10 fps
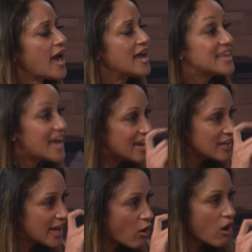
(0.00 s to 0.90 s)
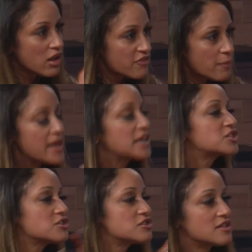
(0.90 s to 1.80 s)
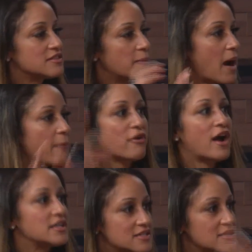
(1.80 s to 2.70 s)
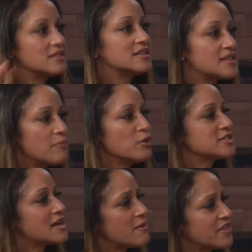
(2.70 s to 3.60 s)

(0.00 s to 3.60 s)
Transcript: and getting all of the pictures and the paparazzi and the tabloids. And I'm